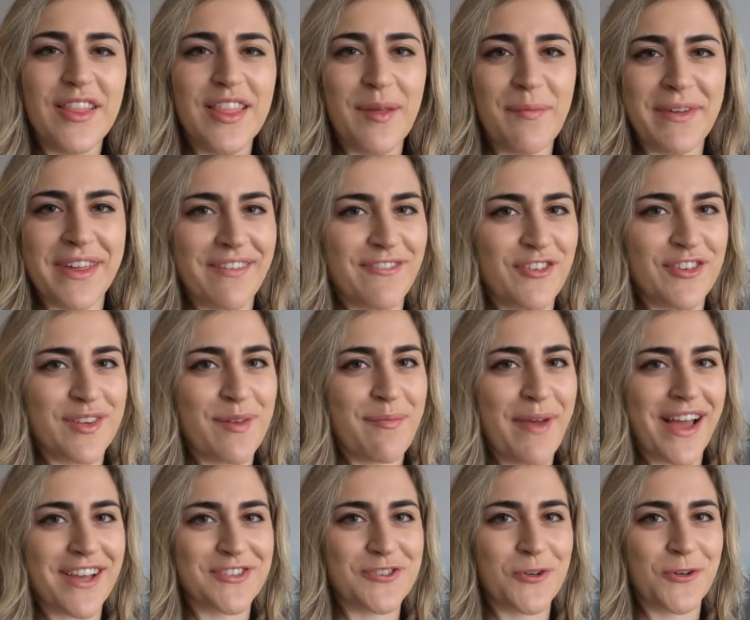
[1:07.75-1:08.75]
Let me give you some
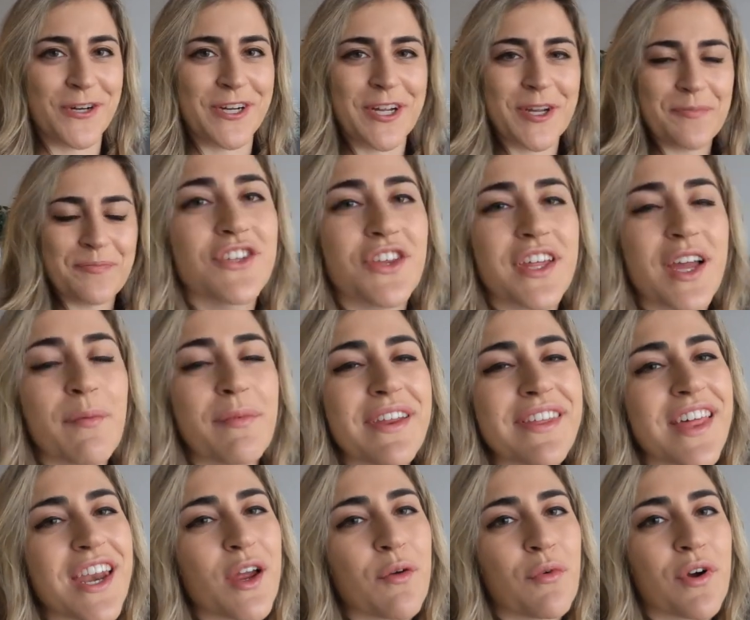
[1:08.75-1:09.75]
backstory. So the
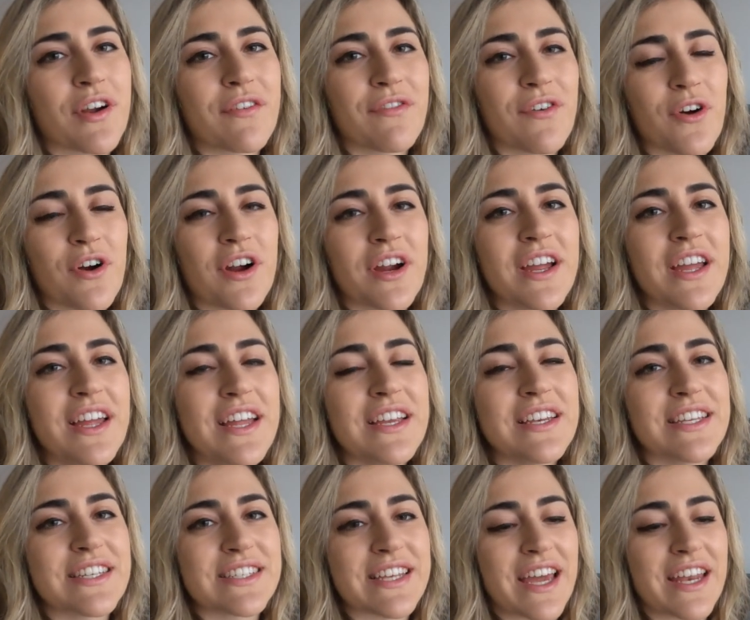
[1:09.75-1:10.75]
company that I work for
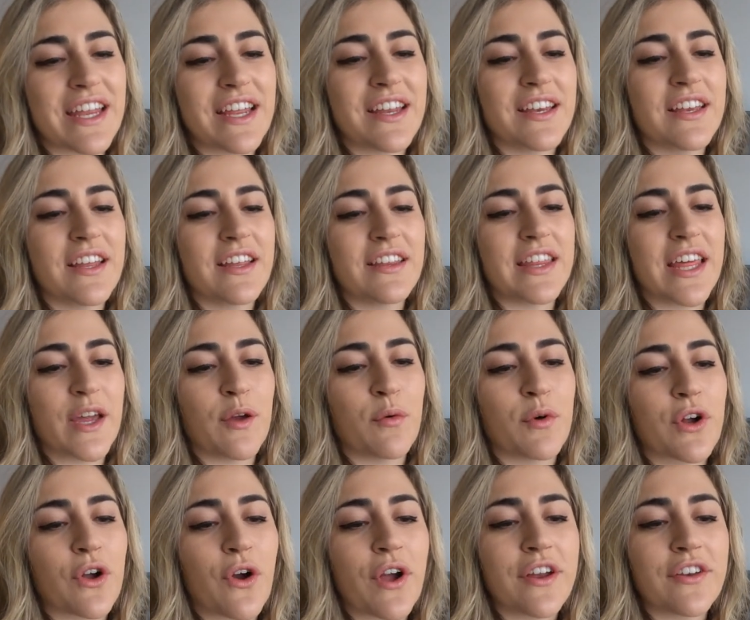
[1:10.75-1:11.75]
decided they
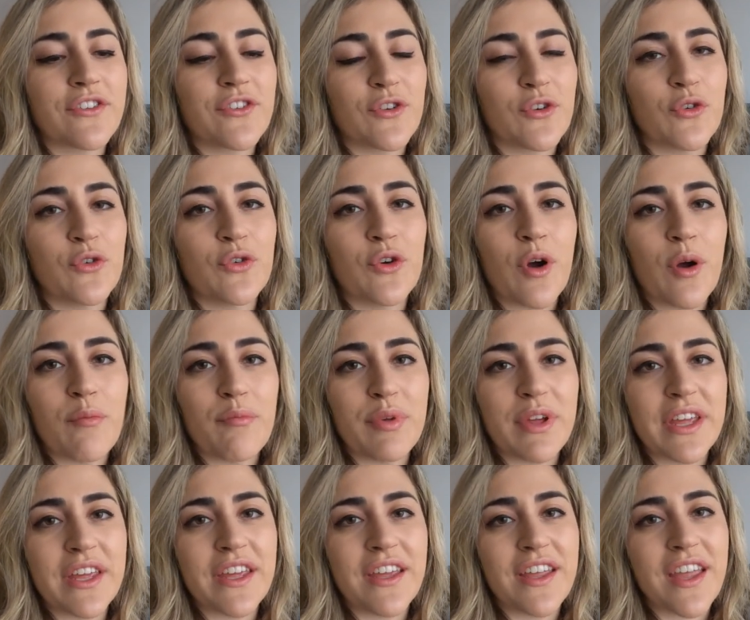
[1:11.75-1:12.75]
were going to
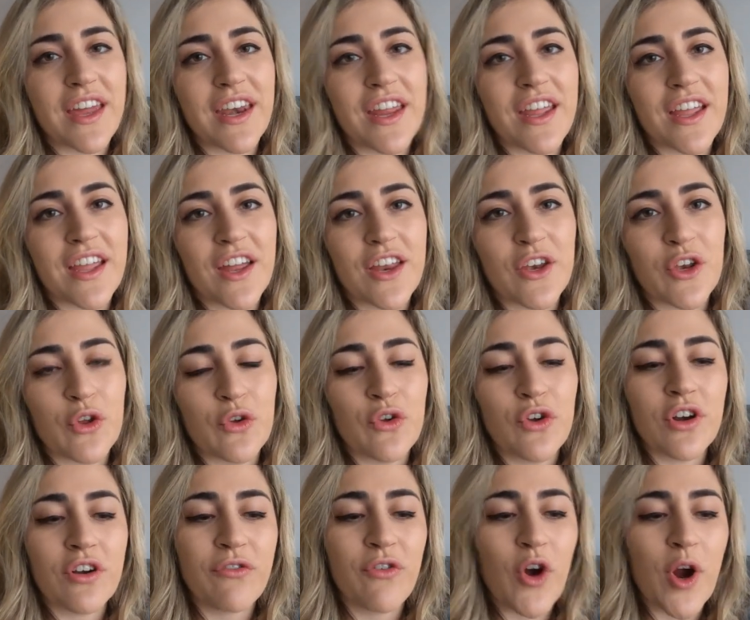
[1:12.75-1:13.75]
be getting new
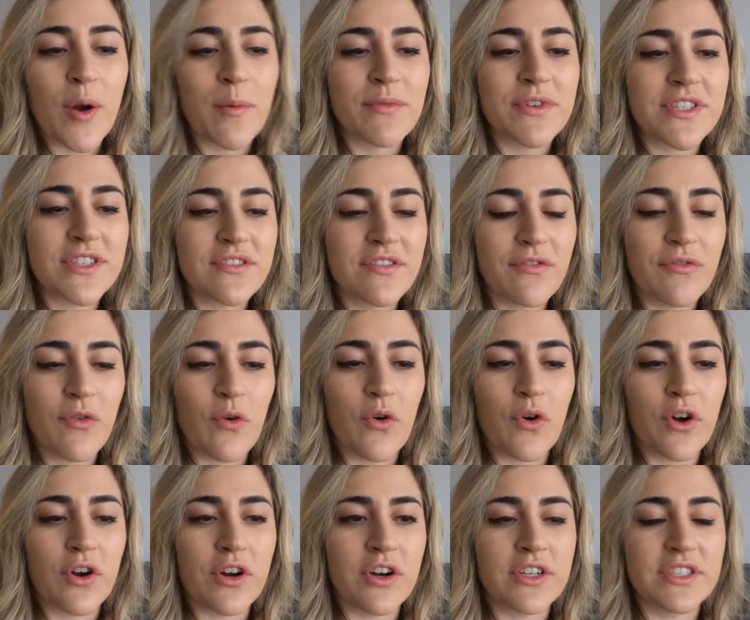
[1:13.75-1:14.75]
uniforms
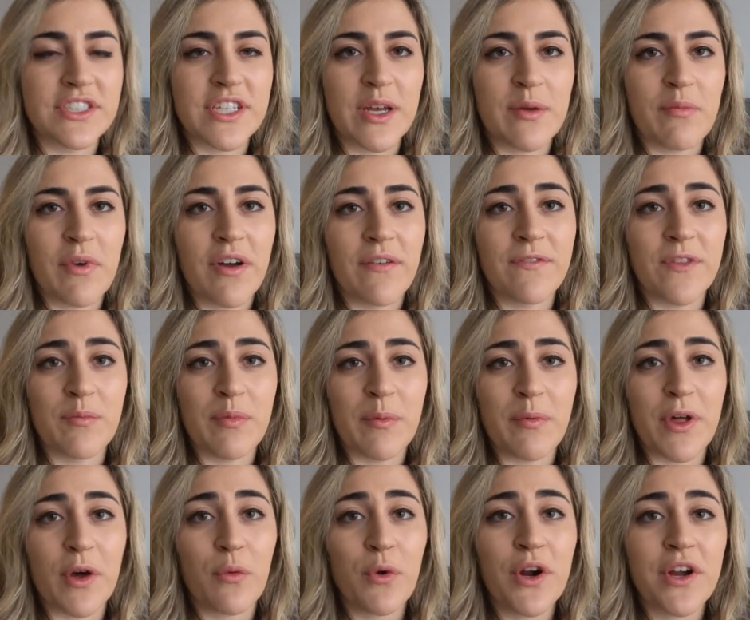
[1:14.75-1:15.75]
for some of the
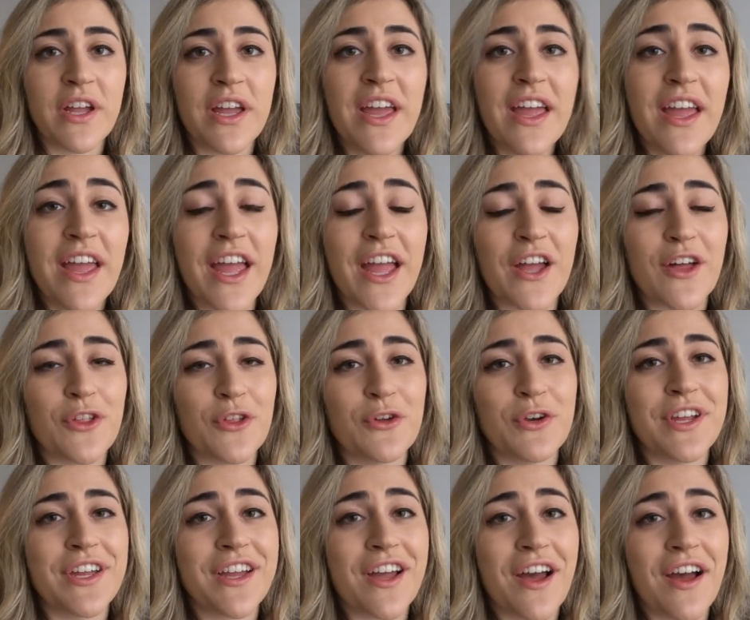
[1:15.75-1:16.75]
people at work,
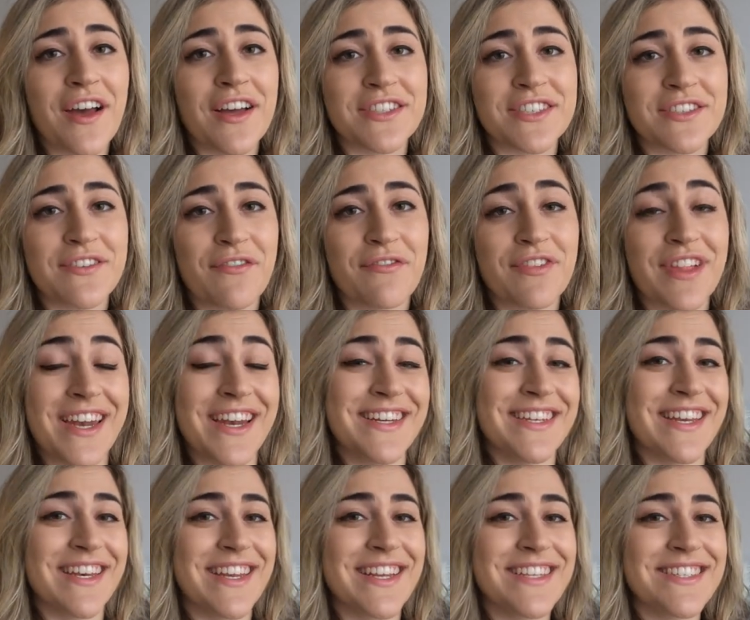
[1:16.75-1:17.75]
including us flight
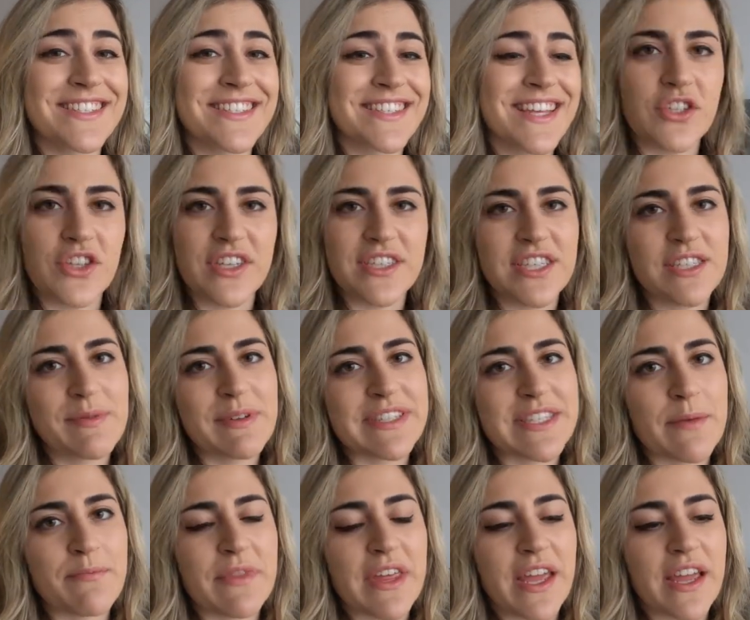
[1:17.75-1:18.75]
attendants. So this has been
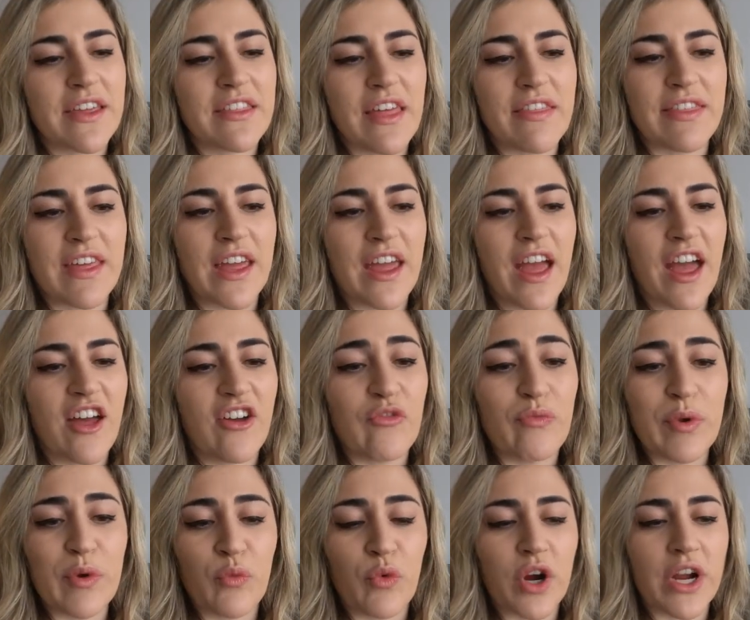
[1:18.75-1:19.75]
something that they
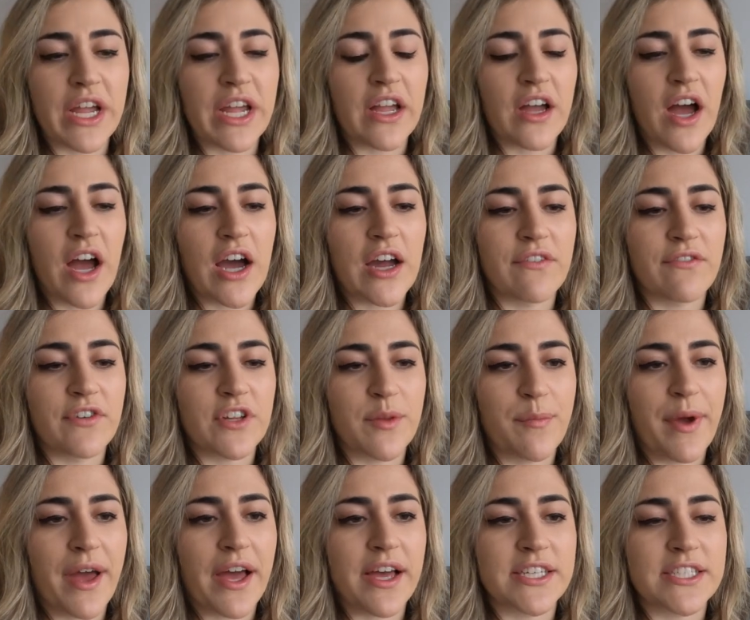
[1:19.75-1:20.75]
have been working on for the
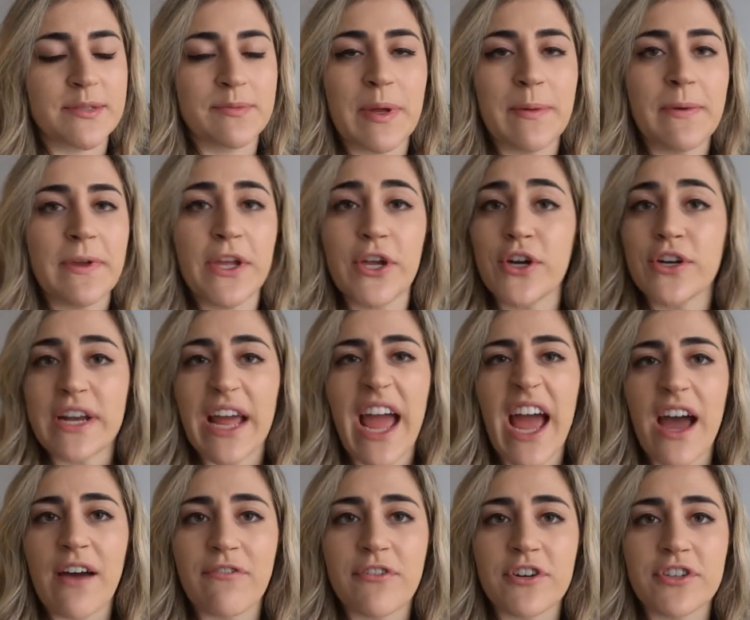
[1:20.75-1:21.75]
past maybe year and a
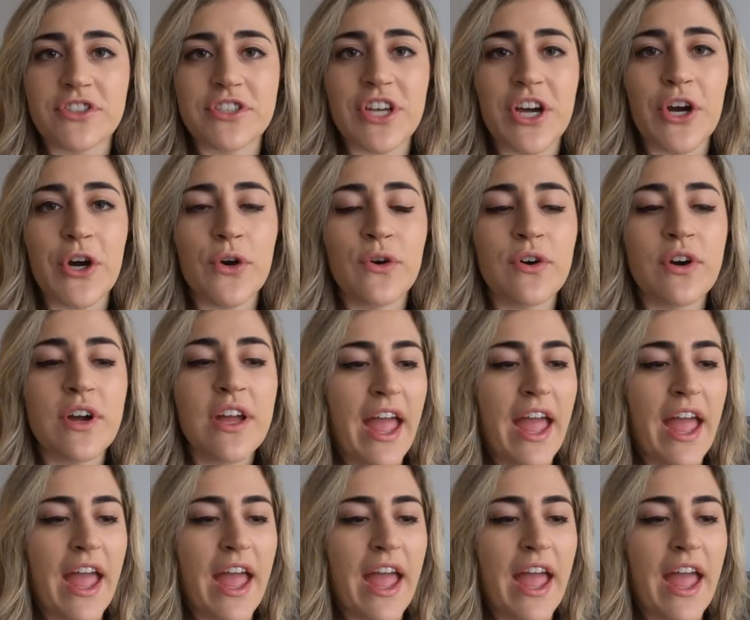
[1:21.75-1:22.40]
half or so.